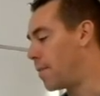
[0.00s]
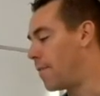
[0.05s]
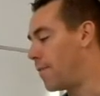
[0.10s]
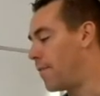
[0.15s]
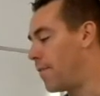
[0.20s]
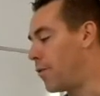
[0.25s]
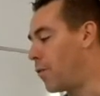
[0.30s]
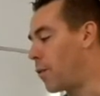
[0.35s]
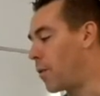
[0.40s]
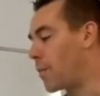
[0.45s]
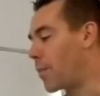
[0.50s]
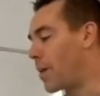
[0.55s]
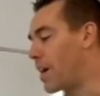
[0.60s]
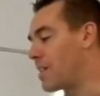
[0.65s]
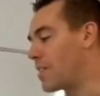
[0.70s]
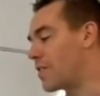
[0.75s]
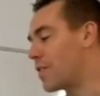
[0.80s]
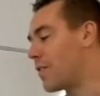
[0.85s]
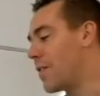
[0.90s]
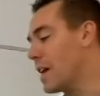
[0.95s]
for
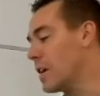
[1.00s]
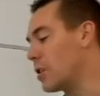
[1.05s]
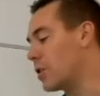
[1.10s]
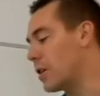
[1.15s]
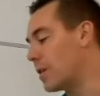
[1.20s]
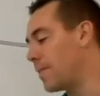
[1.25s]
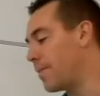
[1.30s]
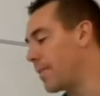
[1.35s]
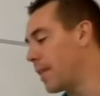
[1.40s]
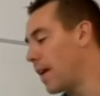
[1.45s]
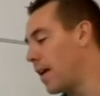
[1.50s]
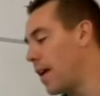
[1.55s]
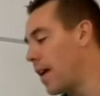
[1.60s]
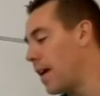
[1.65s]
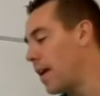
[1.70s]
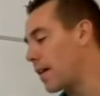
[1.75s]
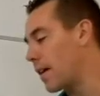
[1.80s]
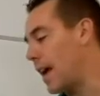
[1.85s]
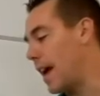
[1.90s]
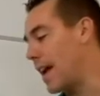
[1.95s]
preservation.
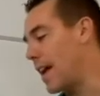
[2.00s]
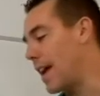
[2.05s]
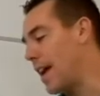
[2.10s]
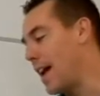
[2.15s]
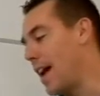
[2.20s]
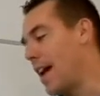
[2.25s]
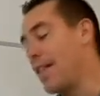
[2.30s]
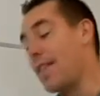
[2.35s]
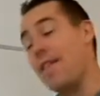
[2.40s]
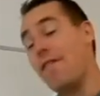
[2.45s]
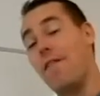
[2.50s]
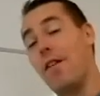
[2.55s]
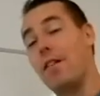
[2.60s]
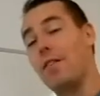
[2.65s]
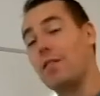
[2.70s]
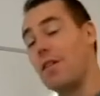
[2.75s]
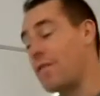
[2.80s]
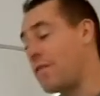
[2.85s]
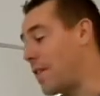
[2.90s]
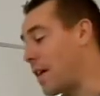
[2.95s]
Okay, they've
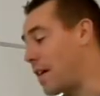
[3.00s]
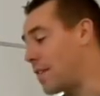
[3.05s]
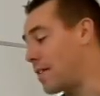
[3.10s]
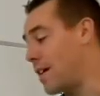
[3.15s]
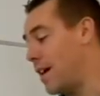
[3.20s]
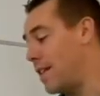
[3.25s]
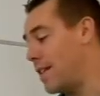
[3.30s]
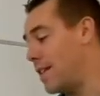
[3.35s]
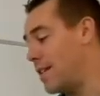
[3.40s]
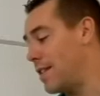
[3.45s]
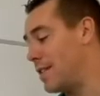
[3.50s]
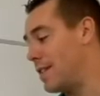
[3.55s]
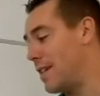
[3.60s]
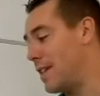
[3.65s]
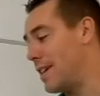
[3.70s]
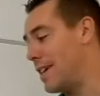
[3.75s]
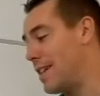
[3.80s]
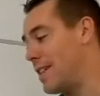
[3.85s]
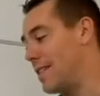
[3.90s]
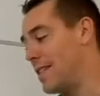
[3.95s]
also found that this
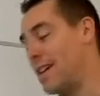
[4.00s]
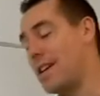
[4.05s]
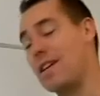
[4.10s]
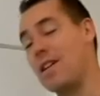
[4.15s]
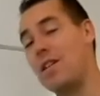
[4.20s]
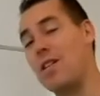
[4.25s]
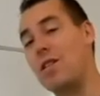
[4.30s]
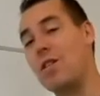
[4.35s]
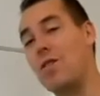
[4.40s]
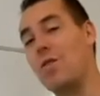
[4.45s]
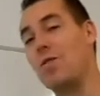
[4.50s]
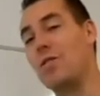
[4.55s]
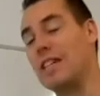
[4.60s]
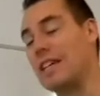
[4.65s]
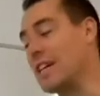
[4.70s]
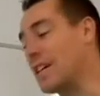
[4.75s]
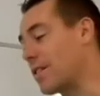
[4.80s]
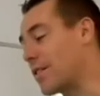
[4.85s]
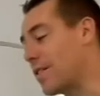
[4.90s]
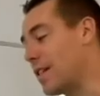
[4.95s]
is a huge
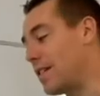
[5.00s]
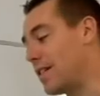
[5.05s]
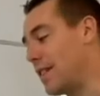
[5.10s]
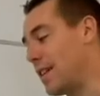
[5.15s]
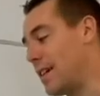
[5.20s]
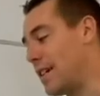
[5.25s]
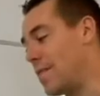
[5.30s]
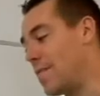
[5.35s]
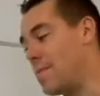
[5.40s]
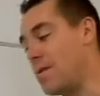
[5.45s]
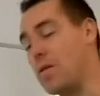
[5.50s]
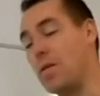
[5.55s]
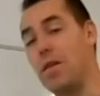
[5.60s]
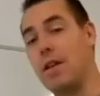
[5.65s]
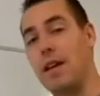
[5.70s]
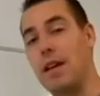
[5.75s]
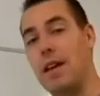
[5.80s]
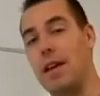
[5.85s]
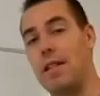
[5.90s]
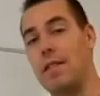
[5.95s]
increase in
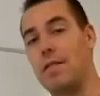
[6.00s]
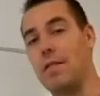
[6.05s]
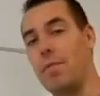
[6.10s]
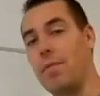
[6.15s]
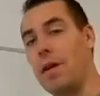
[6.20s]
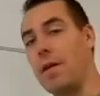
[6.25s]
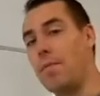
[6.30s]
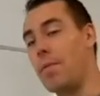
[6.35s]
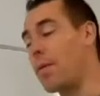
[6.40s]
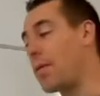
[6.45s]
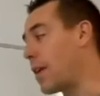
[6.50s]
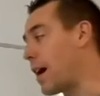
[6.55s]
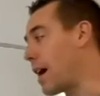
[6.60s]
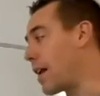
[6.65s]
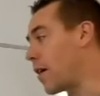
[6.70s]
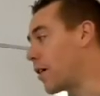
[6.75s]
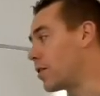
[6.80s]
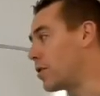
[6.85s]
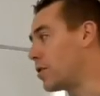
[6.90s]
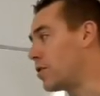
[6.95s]
immunity. So people that
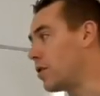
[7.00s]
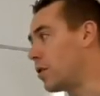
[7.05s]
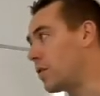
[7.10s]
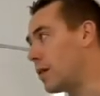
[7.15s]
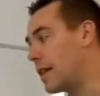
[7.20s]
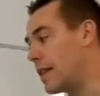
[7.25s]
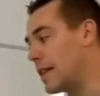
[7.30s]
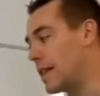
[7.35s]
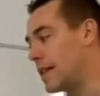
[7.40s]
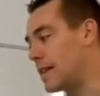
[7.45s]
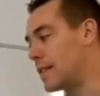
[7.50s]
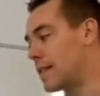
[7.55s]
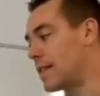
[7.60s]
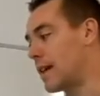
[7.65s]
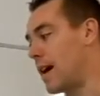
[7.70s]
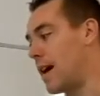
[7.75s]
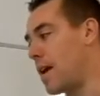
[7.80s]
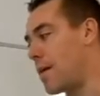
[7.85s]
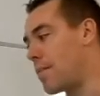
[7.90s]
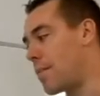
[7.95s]
are doing this
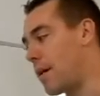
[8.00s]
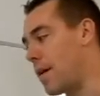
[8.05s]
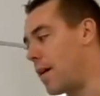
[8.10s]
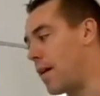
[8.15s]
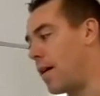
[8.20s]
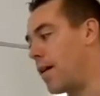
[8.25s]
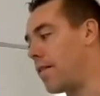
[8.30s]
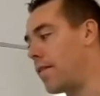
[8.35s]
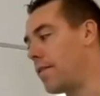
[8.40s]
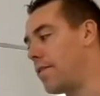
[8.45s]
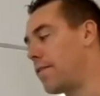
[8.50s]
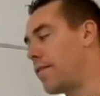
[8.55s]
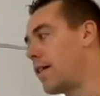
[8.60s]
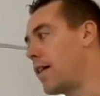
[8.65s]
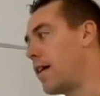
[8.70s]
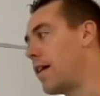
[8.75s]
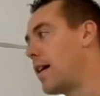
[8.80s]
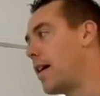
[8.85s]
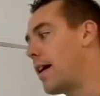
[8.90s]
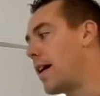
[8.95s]
type of
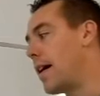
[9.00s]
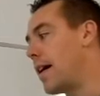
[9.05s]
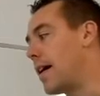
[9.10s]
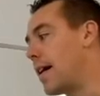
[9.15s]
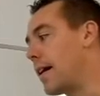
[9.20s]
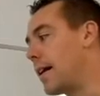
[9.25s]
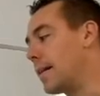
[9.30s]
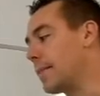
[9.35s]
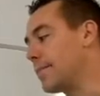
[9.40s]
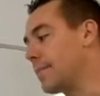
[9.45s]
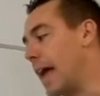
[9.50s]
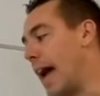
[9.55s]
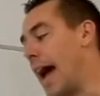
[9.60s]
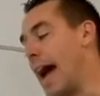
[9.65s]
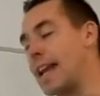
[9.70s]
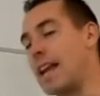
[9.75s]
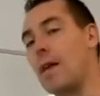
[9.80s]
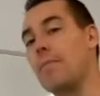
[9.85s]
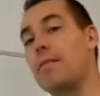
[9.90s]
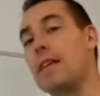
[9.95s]

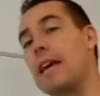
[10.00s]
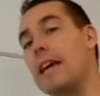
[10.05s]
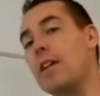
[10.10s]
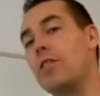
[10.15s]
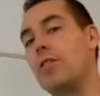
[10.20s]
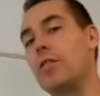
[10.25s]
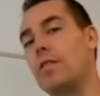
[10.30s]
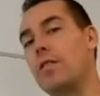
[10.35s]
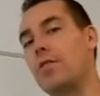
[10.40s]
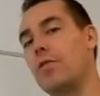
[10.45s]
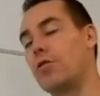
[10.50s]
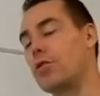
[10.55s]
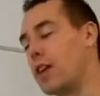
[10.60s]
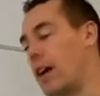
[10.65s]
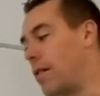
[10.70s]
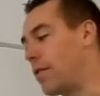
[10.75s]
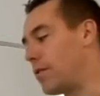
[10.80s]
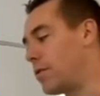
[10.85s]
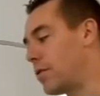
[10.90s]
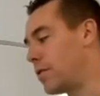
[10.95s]
adaptations or
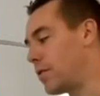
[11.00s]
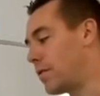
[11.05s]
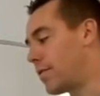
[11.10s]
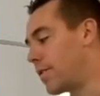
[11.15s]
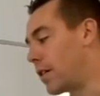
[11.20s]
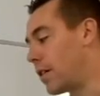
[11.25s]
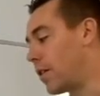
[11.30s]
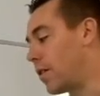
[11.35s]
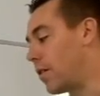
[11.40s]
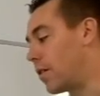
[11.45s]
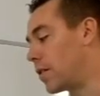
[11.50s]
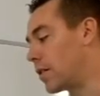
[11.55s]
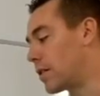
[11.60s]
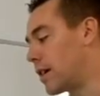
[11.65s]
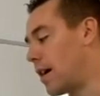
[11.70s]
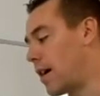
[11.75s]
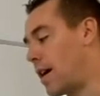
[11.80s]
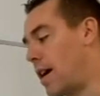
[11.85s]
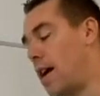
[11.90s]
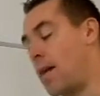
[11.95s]
challenges for a long
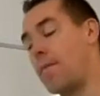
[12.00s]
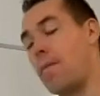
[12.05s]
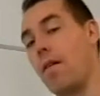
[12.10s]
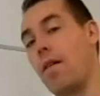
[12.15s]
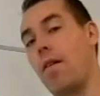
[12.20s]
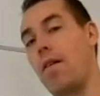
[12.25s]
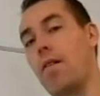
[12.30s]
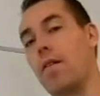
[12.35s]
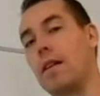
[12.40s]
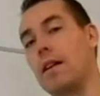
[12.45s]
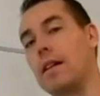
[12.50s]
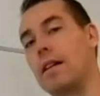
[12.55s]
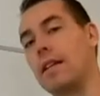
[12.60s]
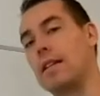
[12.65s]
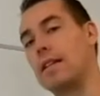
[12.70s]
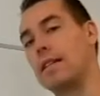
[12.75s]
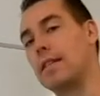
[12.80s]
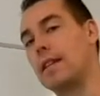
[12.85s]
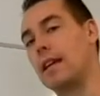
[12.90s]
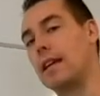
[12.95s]
time are getting
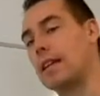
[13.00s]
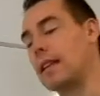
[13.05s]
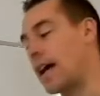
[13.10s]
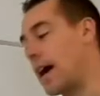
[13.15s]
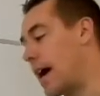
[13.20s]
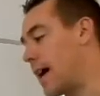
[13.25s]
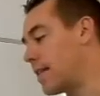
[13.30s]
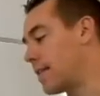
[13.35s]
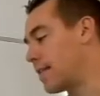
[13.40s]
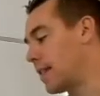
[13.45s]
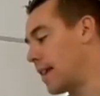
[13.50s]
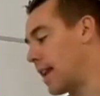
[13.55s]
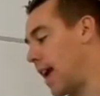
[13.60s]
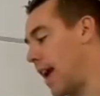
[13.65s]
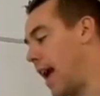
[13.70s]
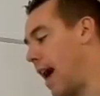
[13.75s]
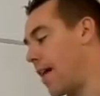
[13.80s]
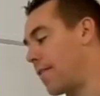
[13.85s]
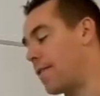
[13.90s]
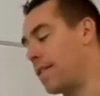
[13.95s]
sick less and
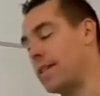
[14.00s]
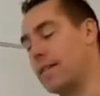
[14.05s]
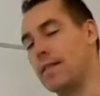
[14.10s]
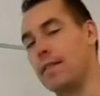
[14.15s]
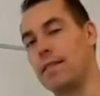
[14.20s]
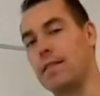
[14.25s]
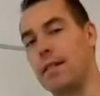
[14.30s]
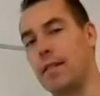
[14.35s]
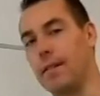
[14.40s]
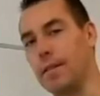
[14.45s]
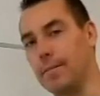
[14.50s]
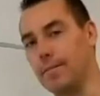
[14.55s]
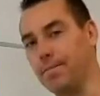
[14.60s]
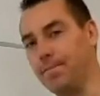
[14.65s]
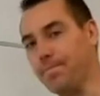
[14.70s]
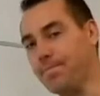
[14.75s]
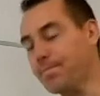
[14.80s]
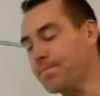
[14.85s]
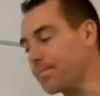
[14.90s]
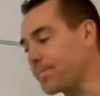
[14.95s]
having some